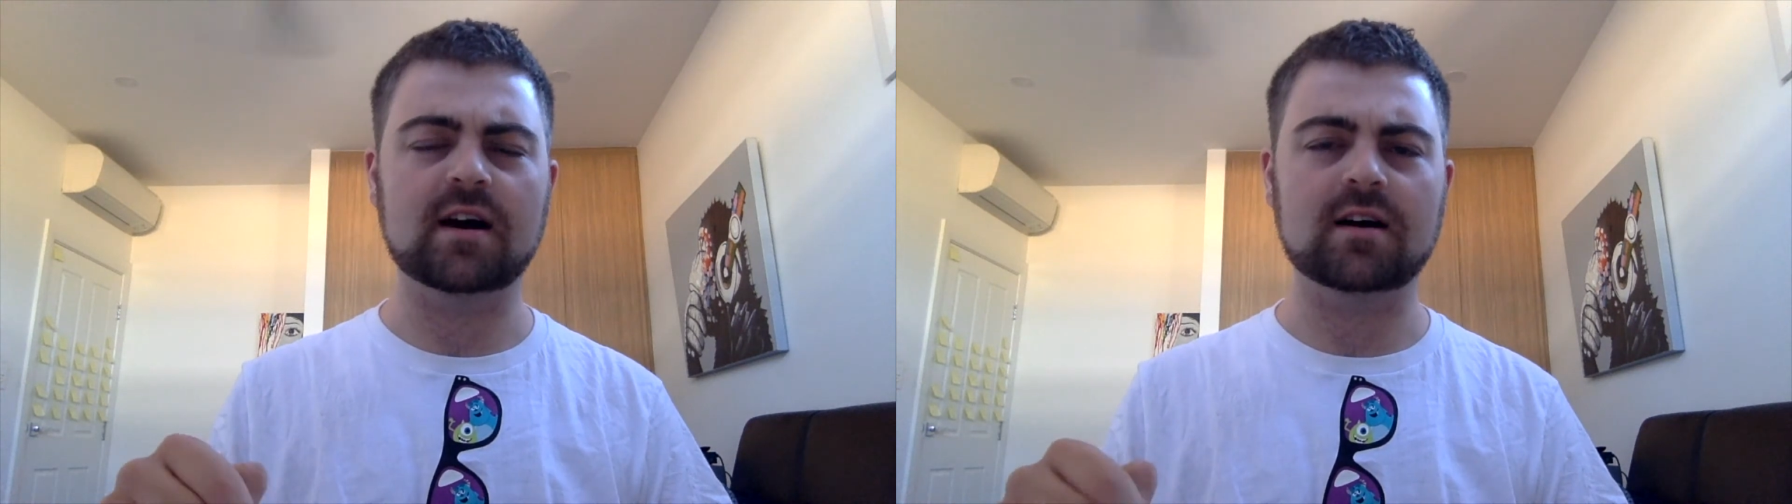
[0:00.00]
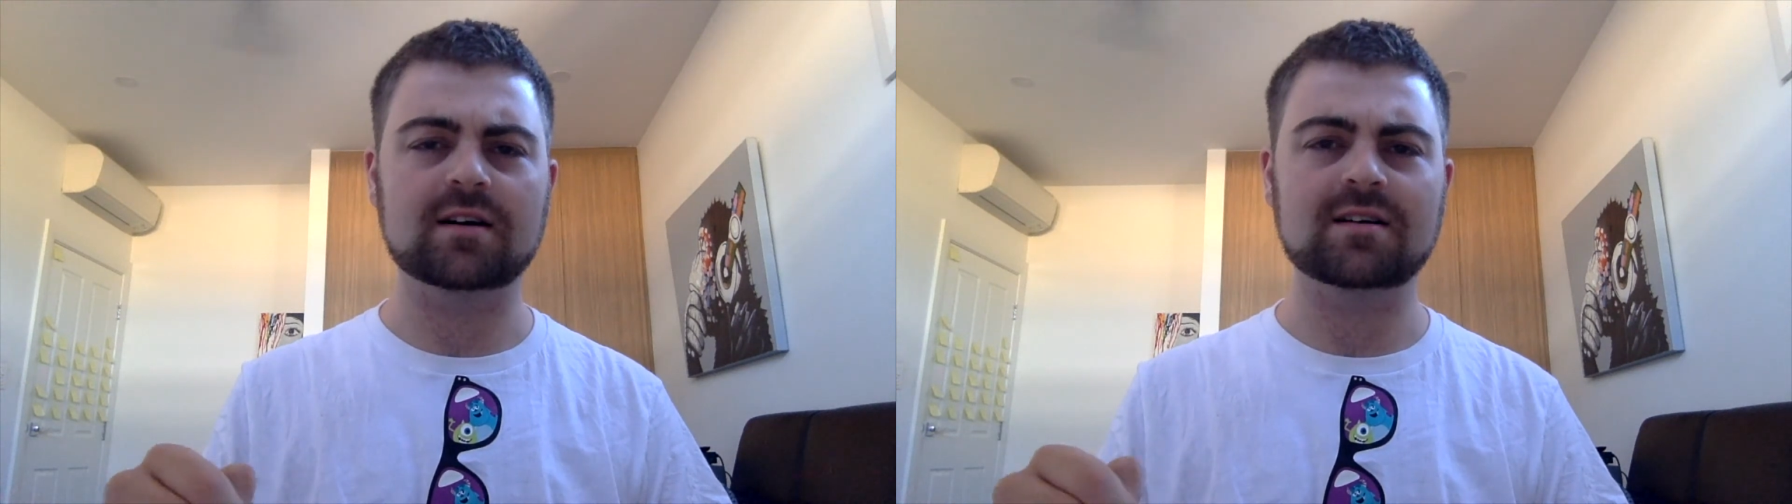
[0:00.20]

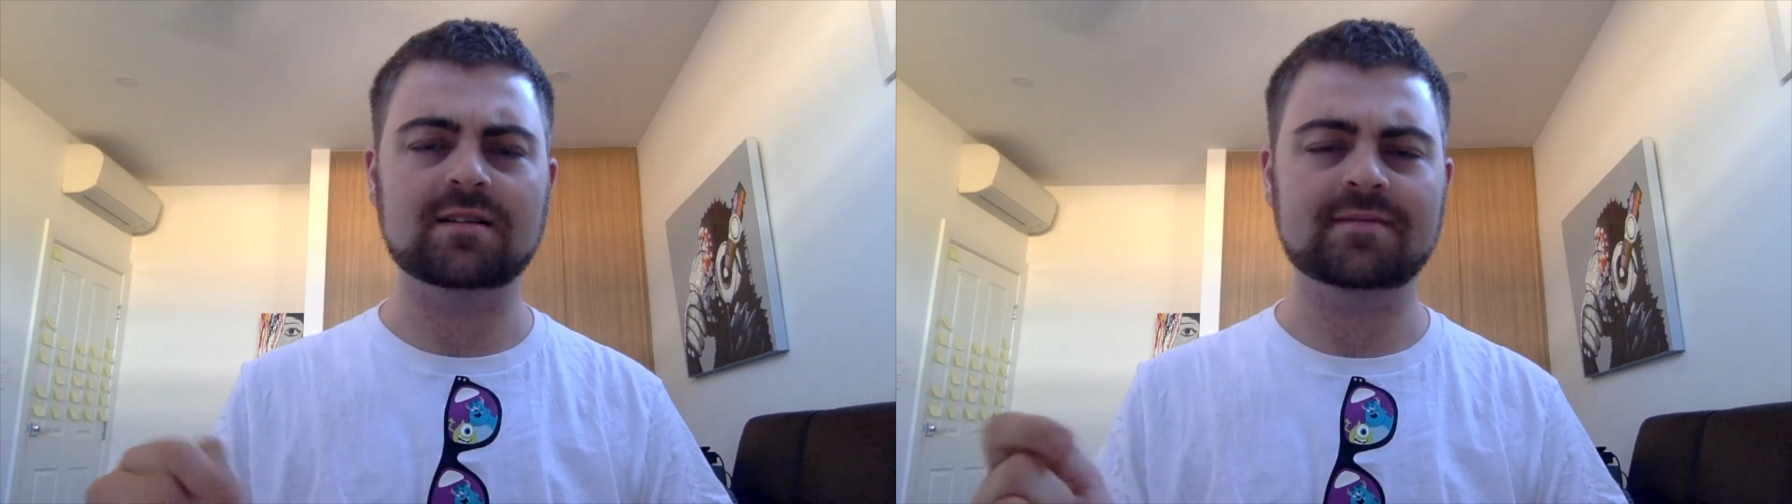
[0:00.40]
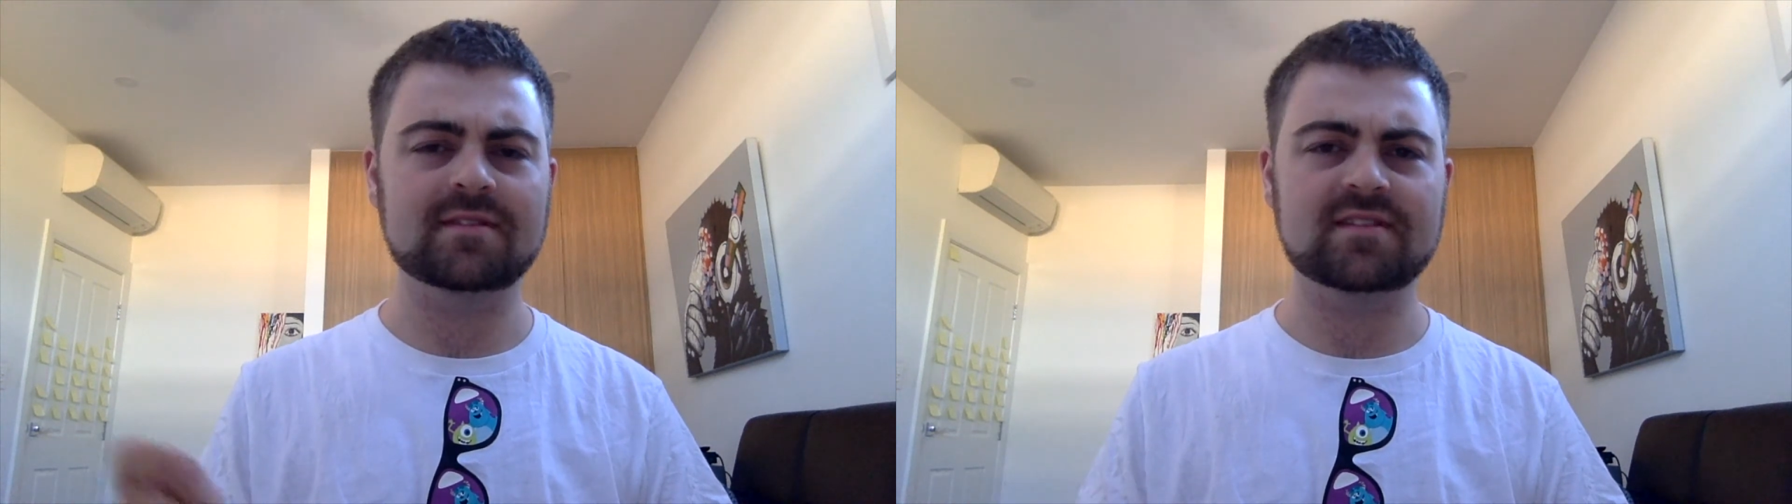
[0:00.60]
R
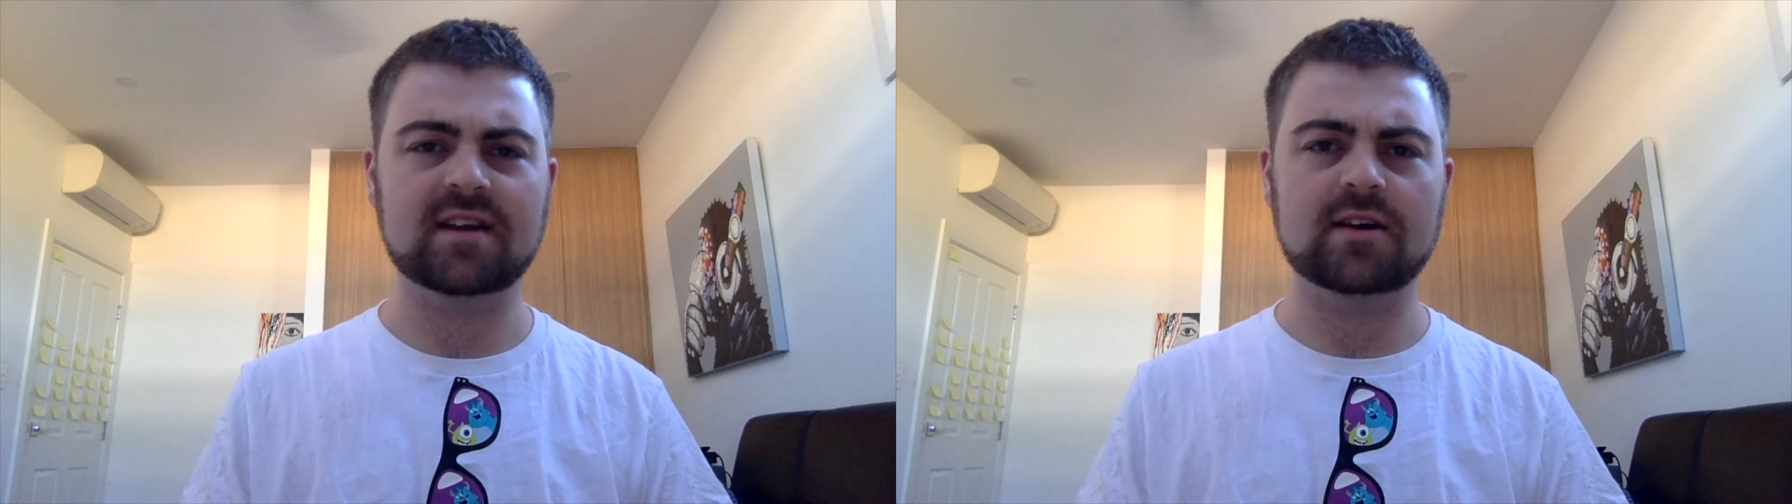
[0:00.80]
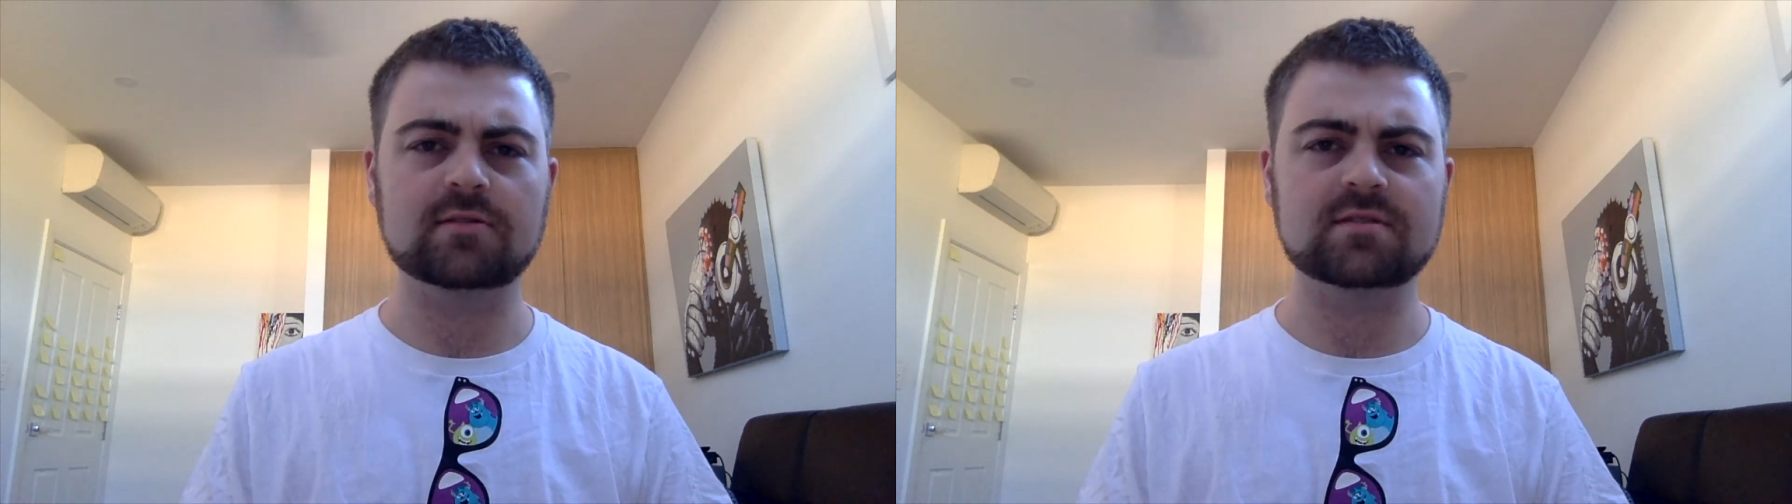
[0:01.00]

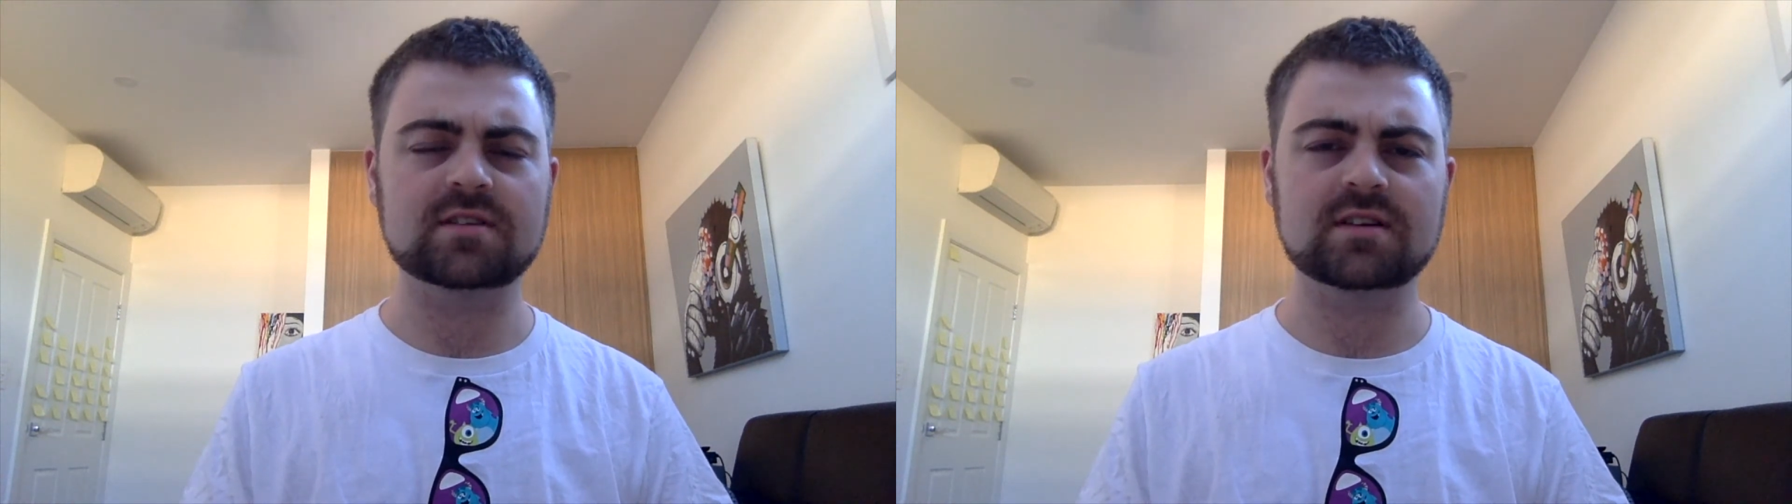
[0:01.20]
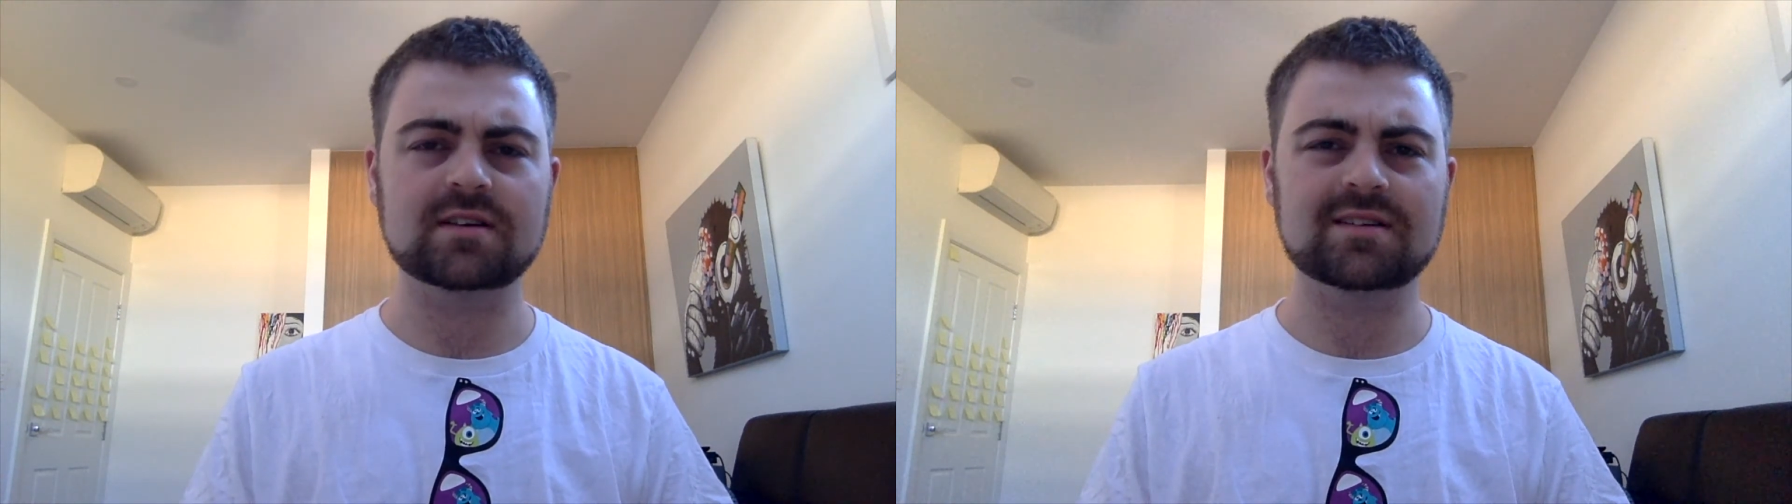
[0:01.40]
sound?